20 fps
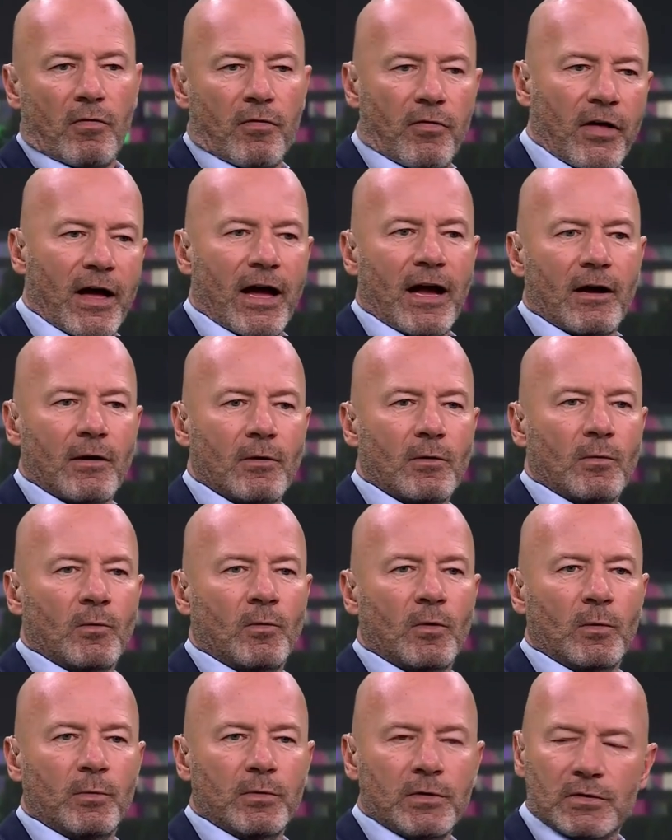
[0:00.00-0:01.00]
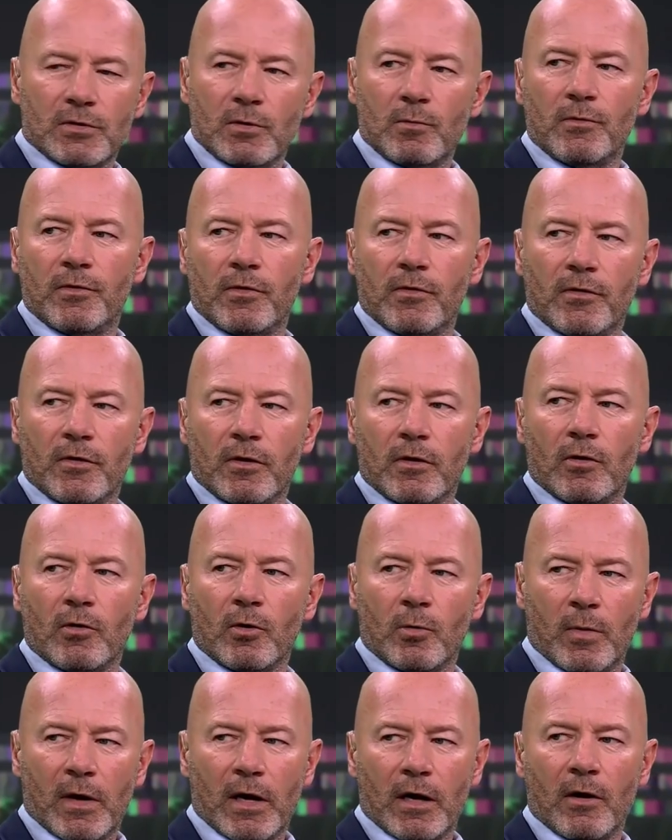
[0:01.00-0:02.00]
that will be something they'll
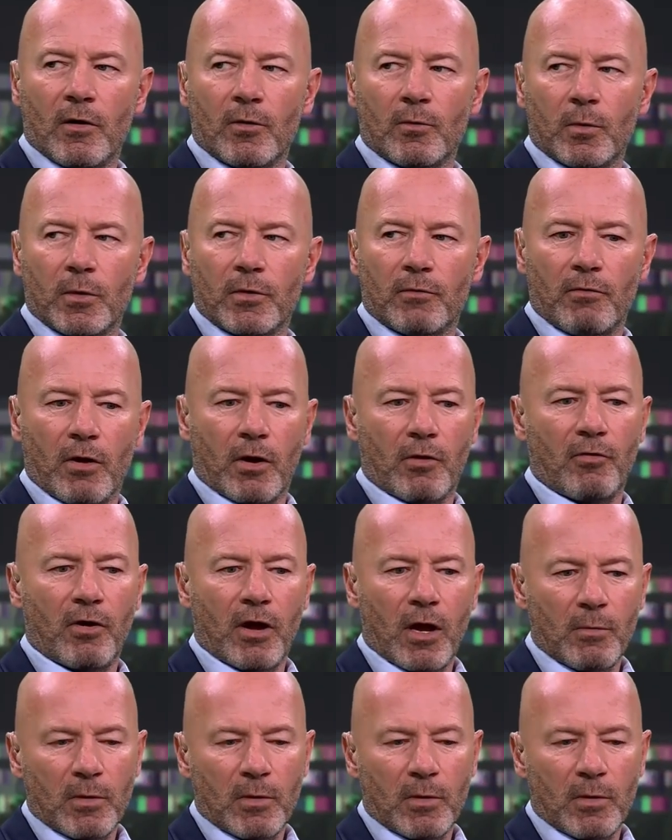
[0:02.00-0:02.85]
look back on with regret.